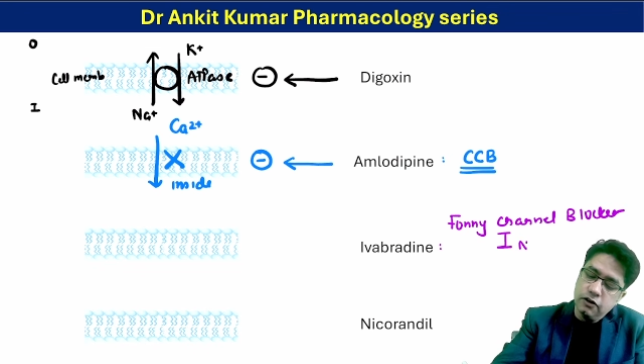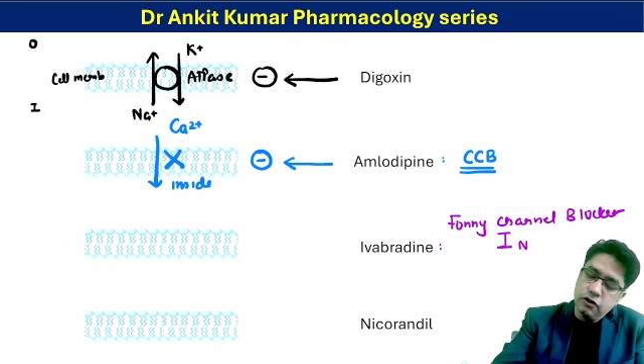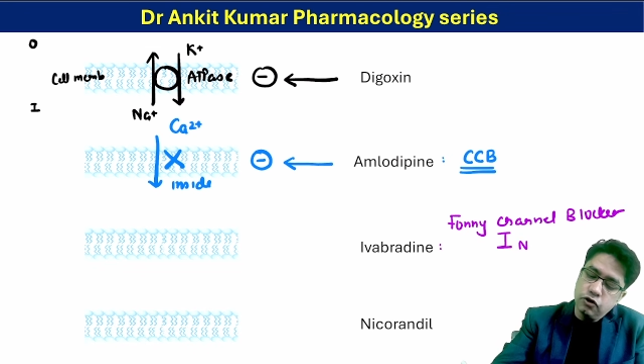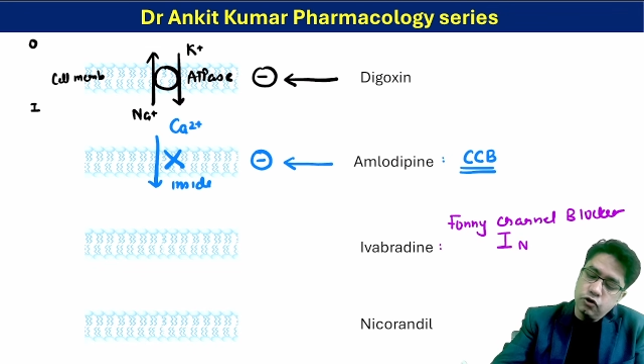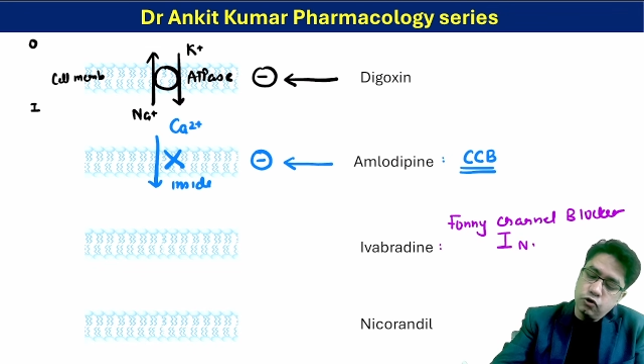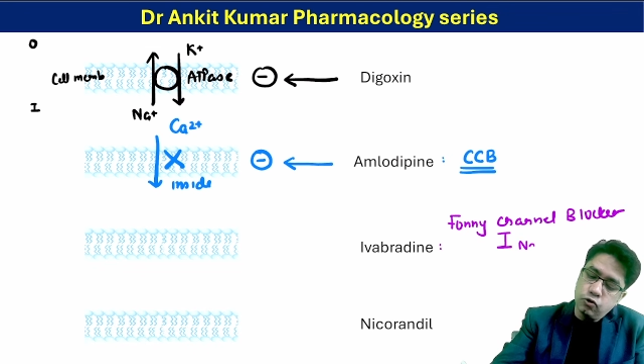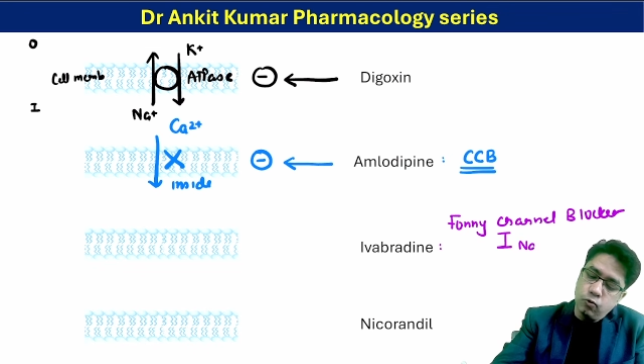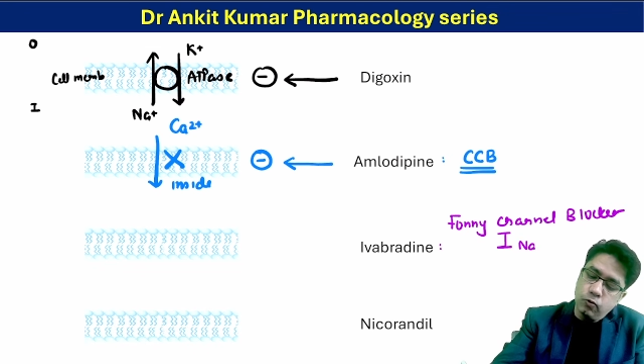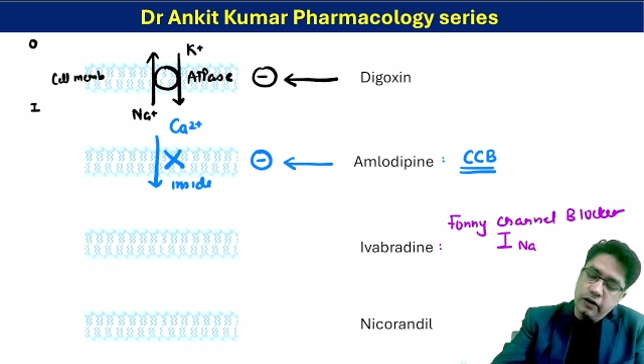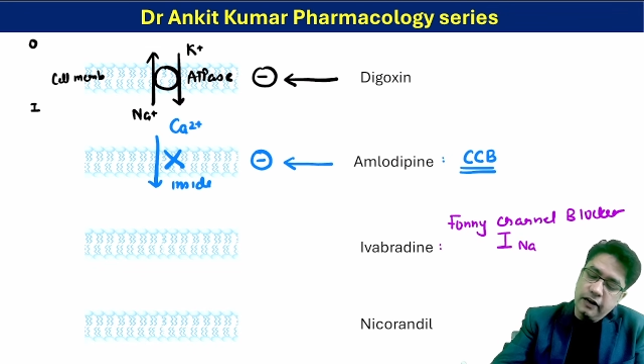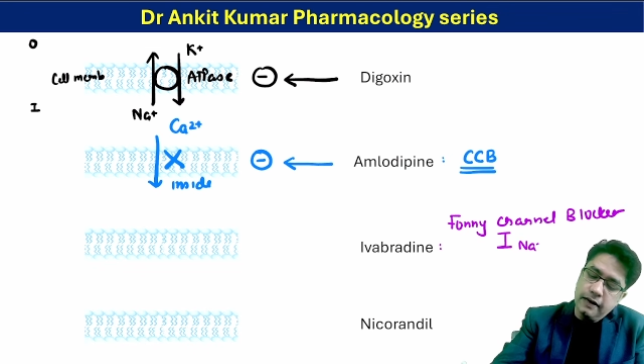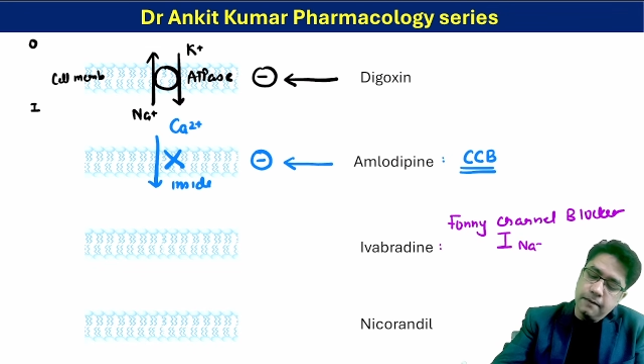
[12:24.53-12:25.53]

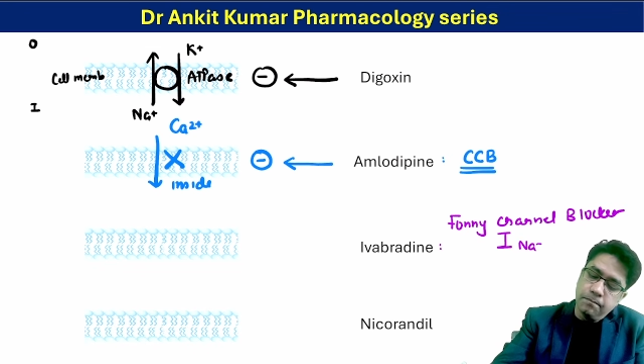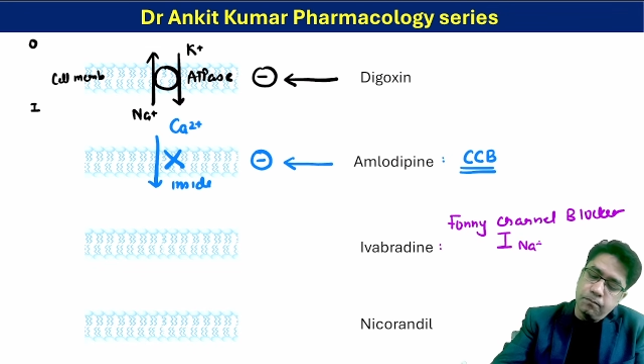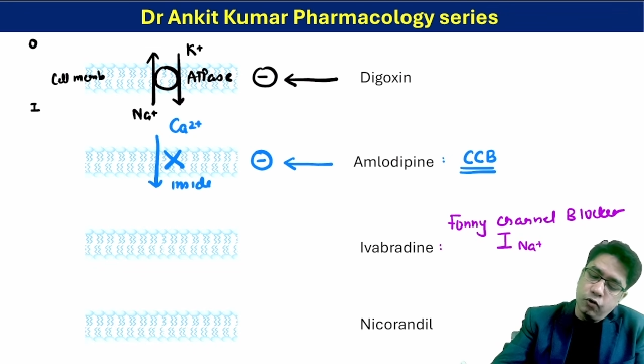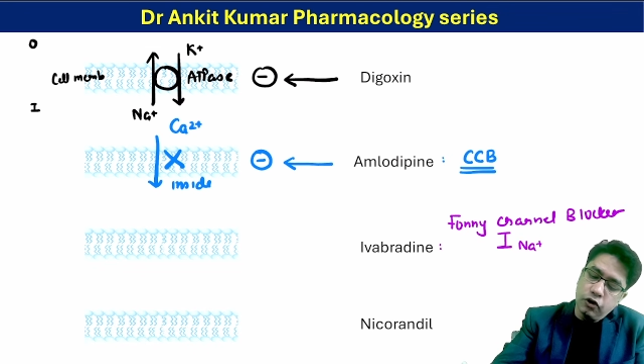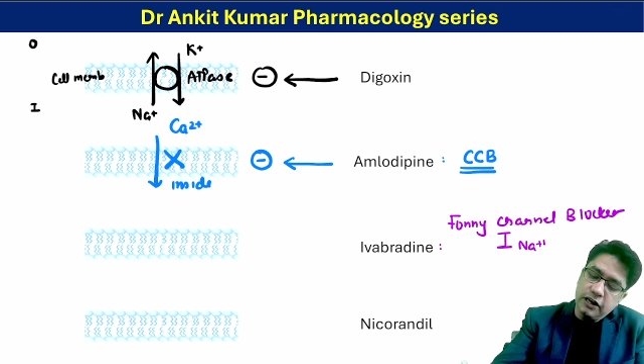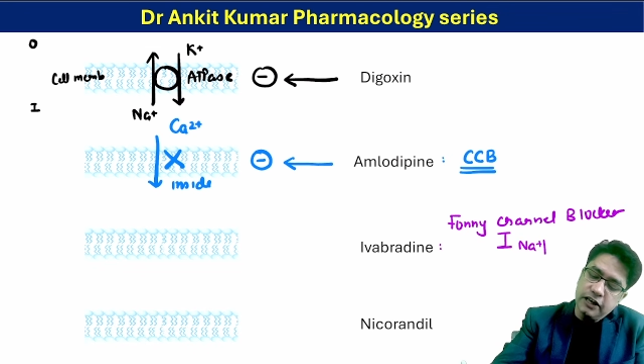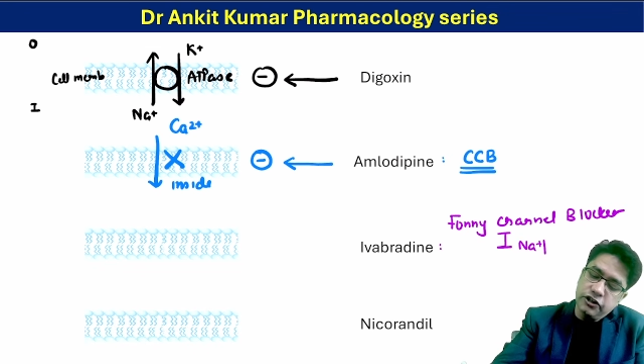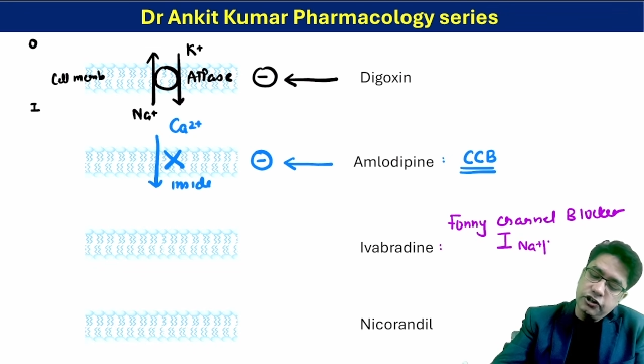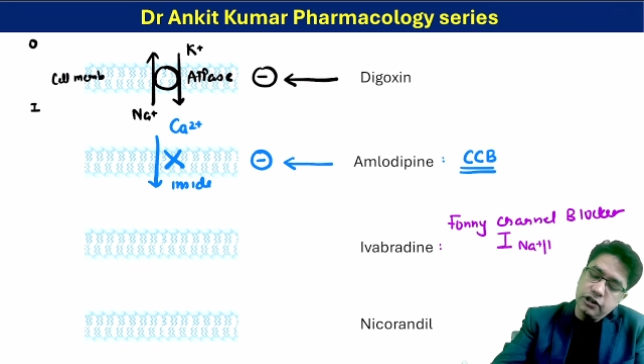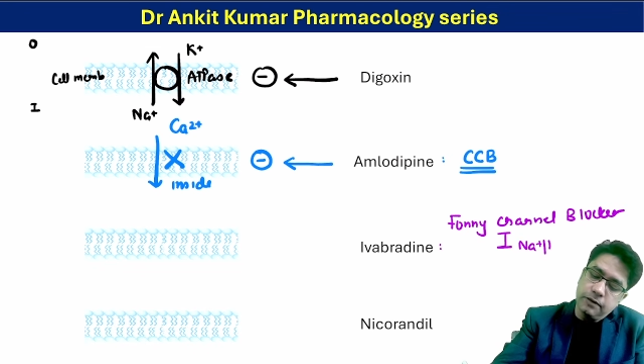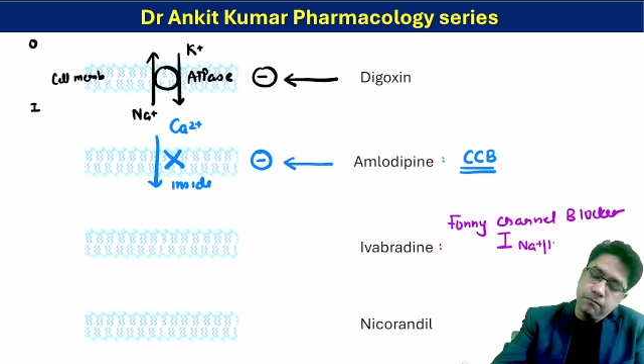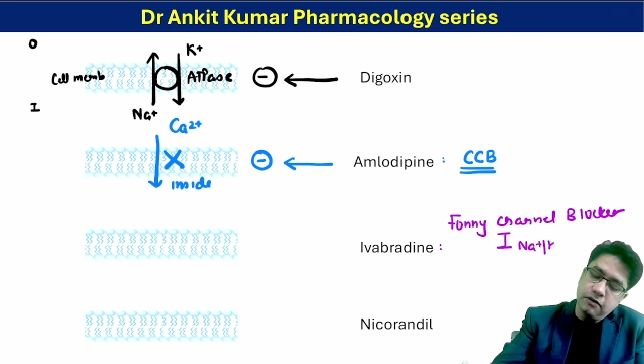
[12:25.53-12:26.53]
sodium
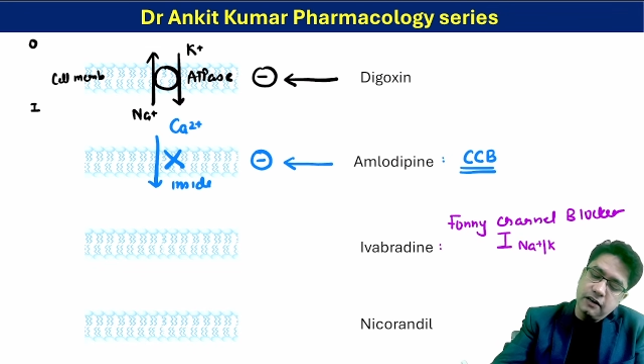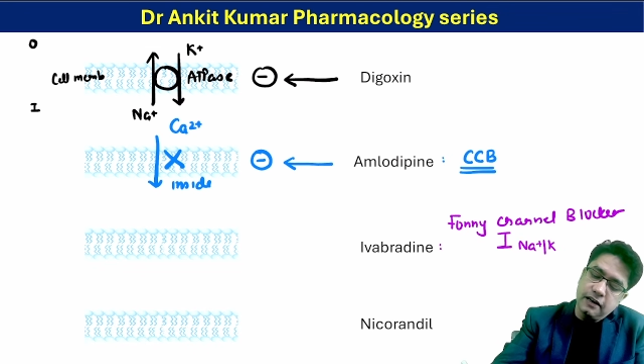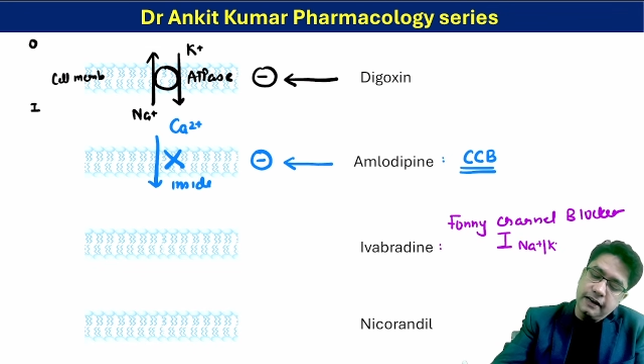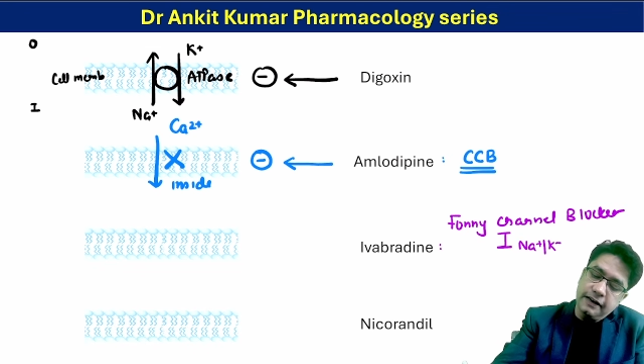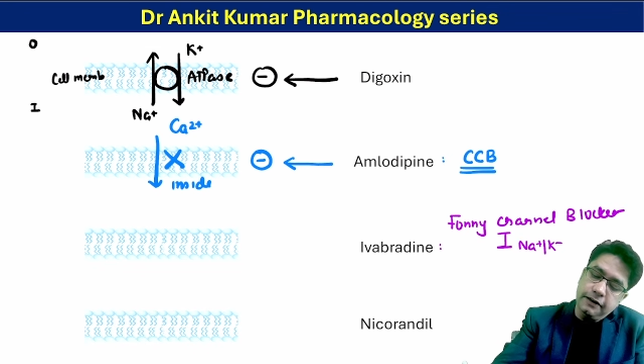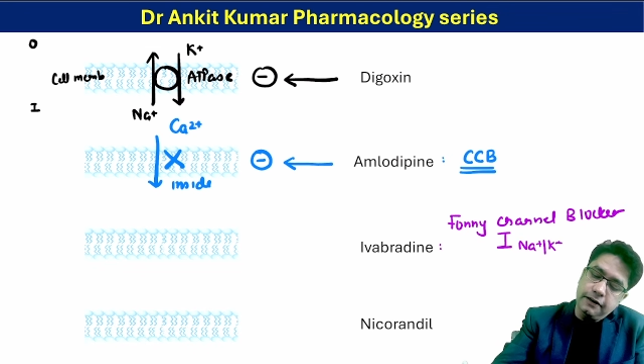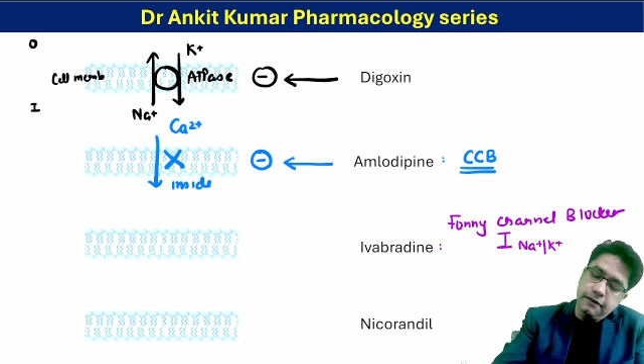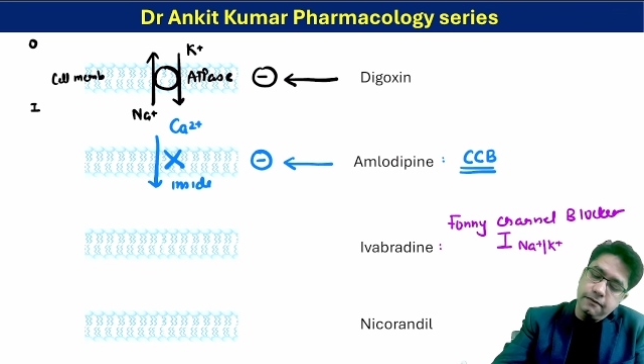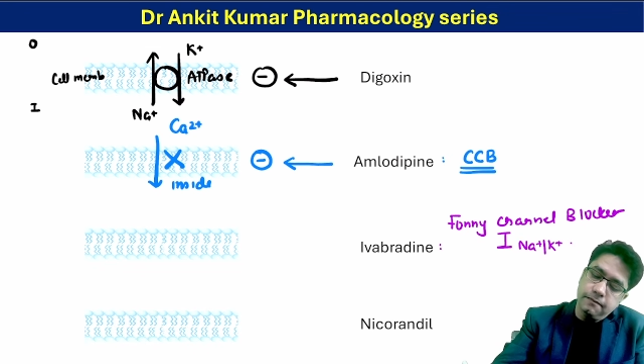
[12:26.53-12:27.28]
potassium current.